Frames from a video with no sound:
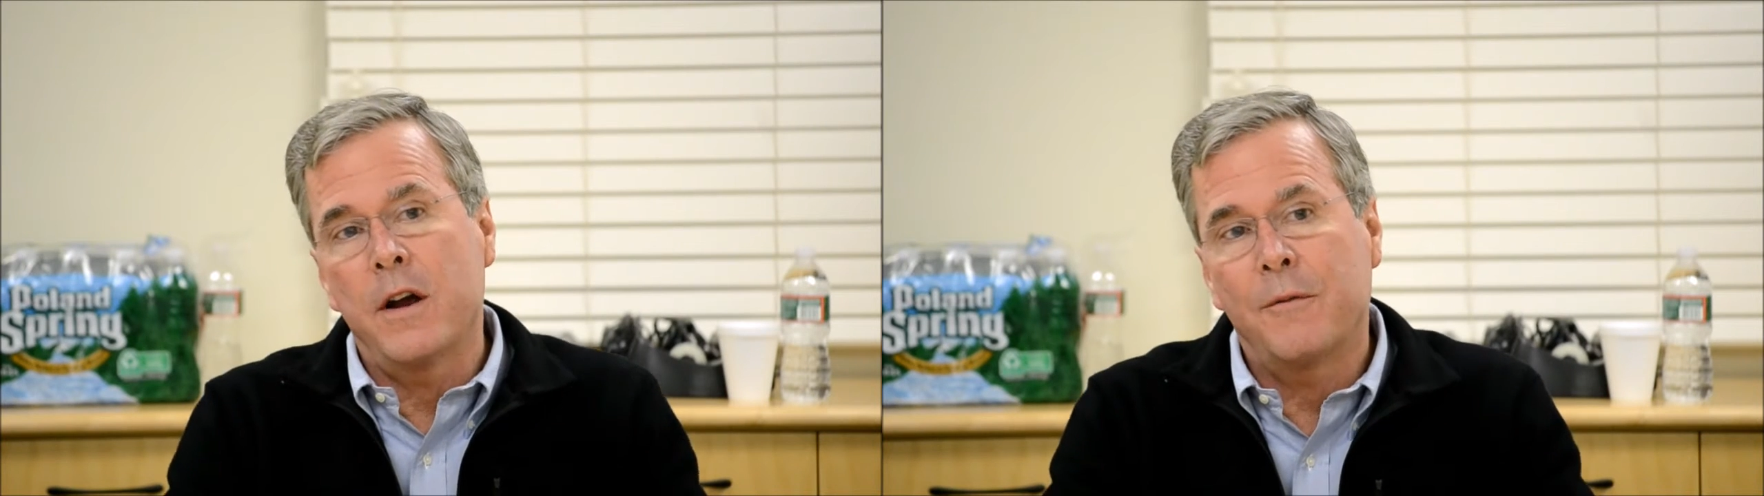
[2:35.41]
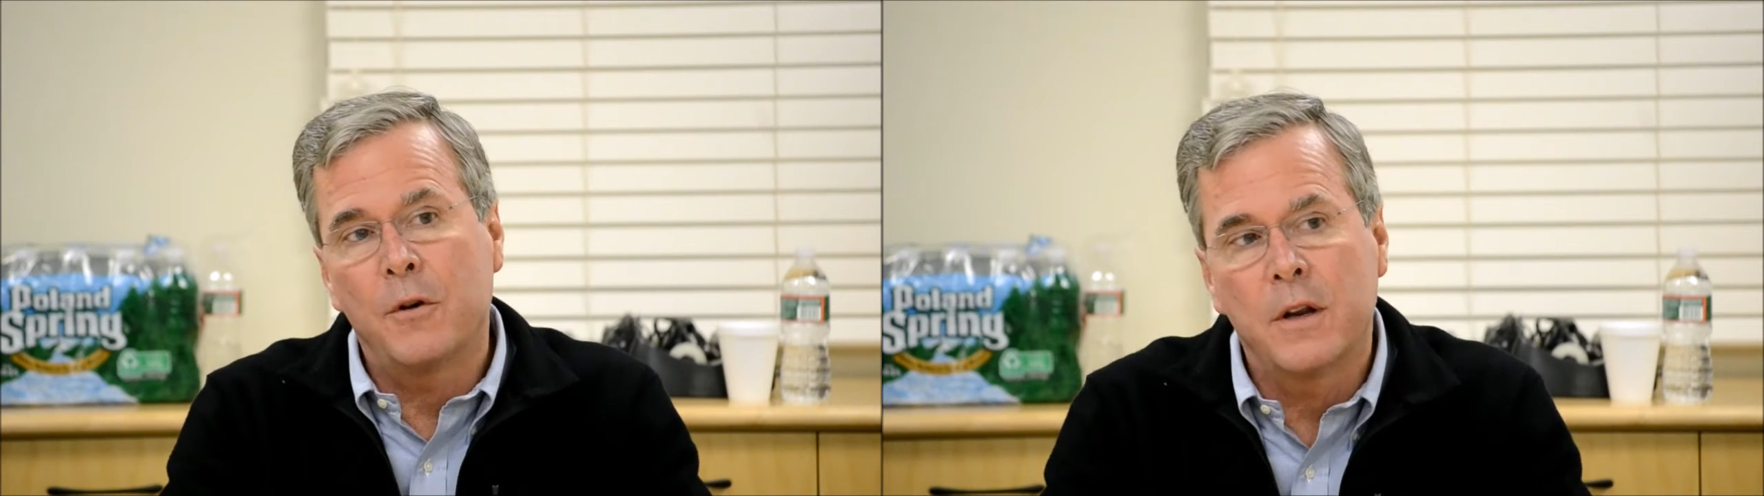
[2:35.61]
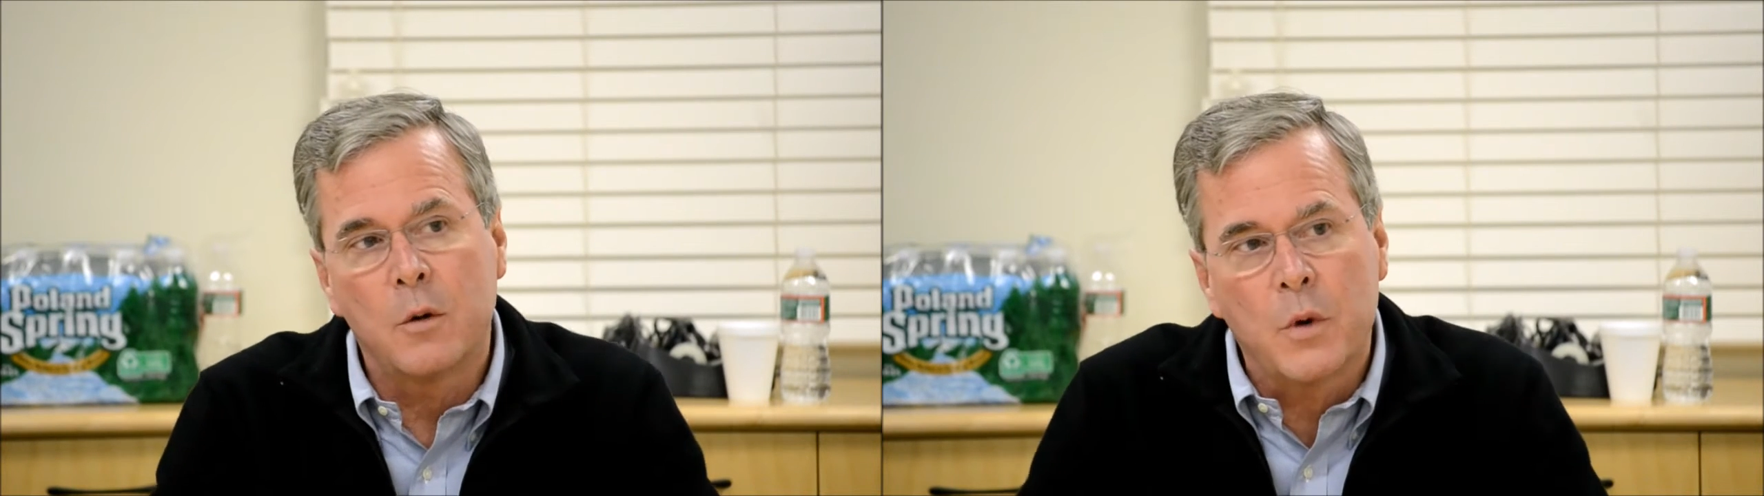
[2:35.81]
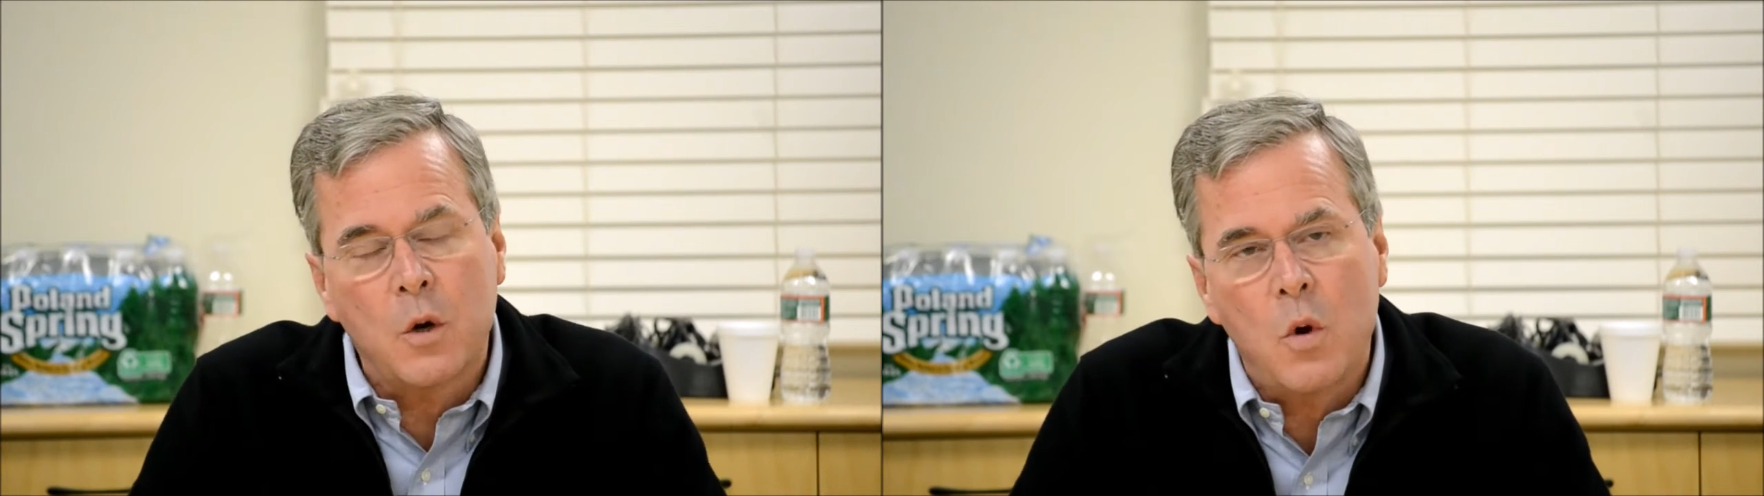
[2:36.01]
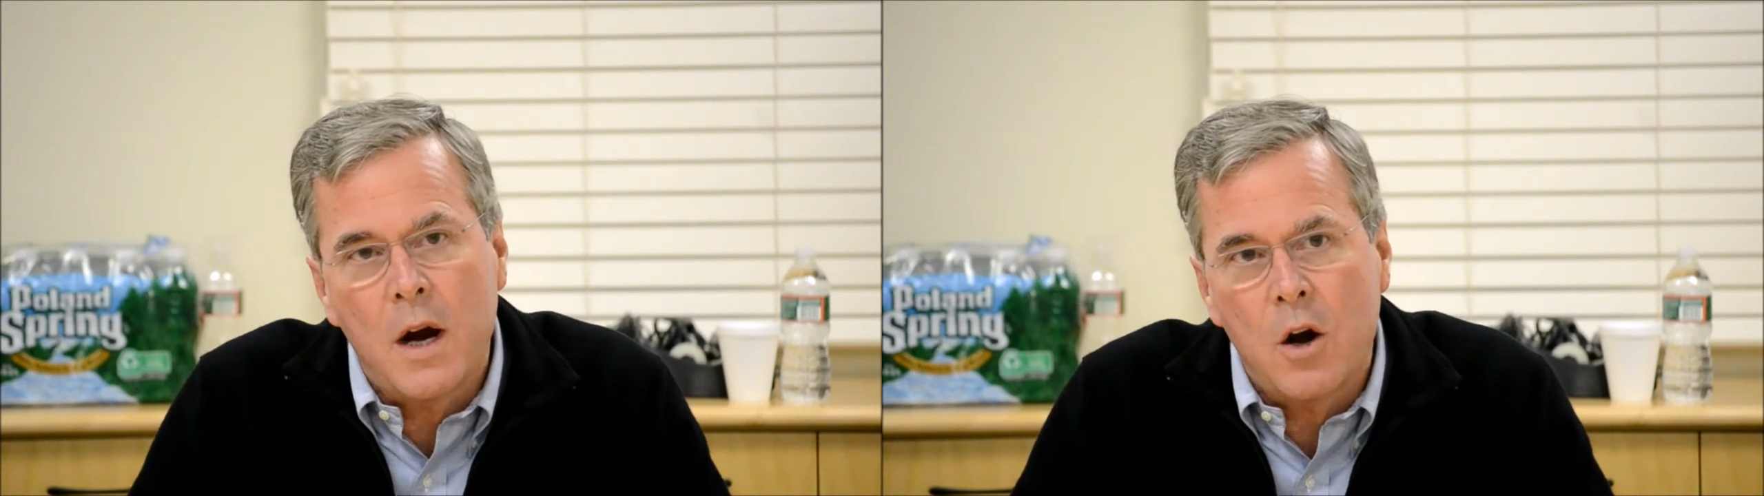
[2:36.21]
effort, and it
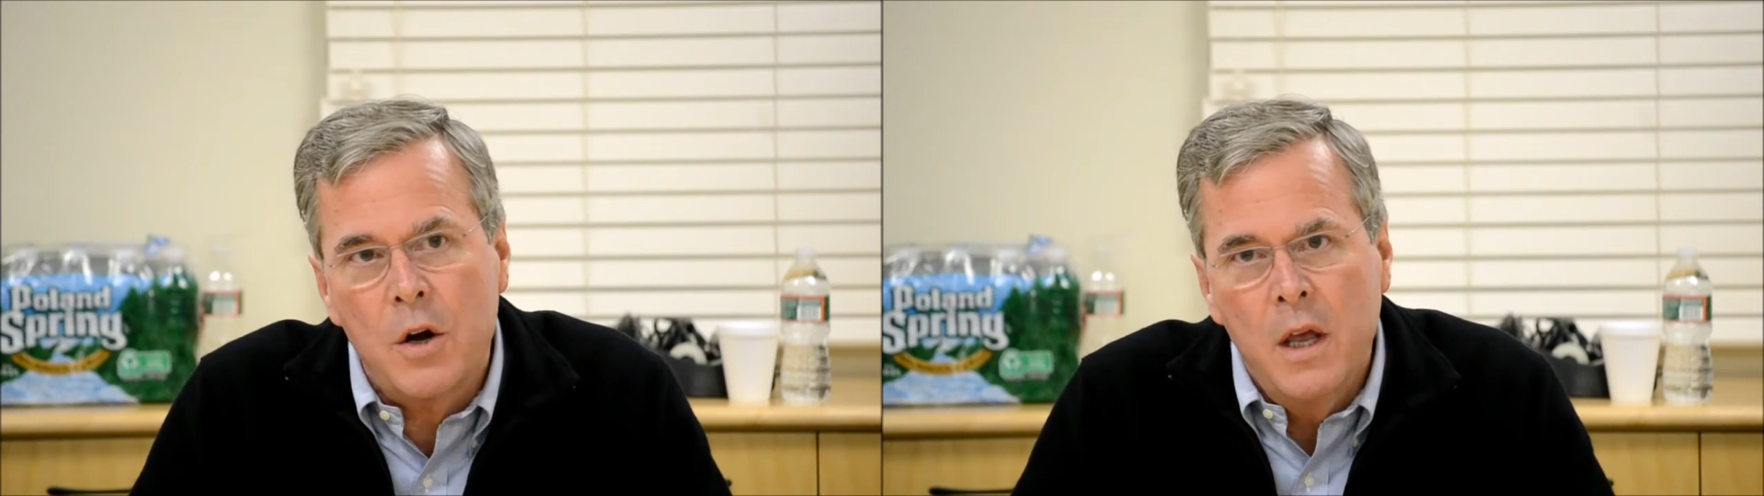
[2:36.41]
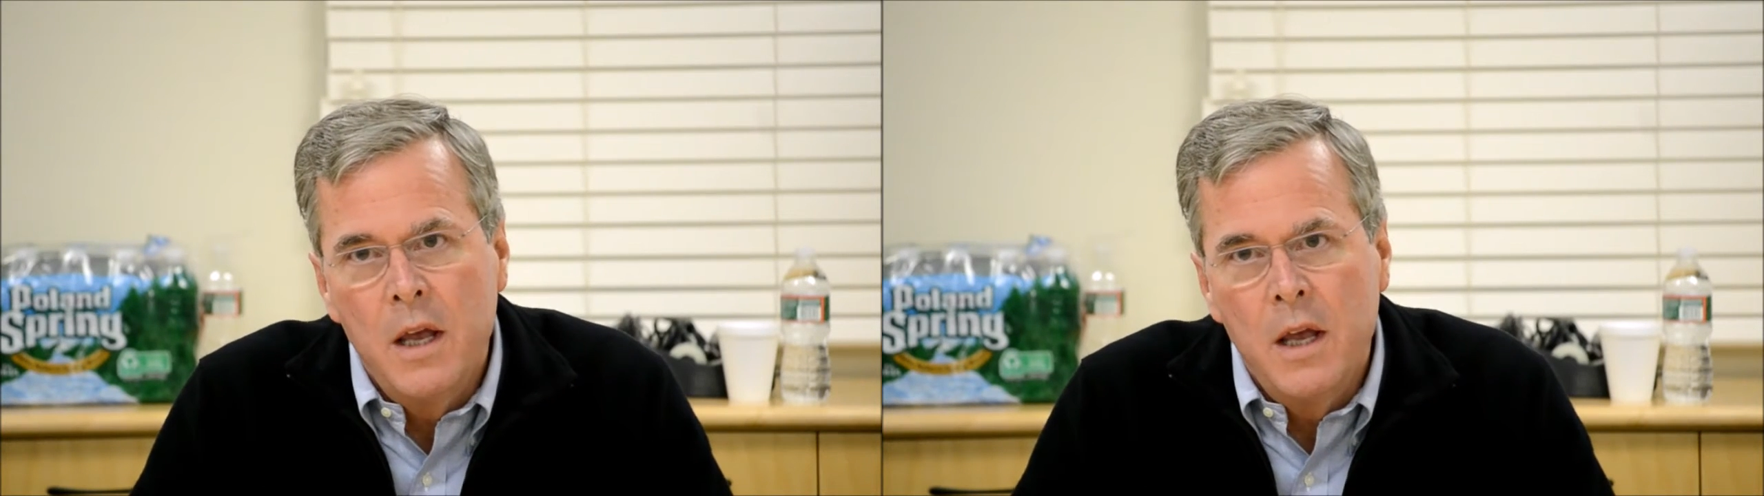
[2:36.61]
required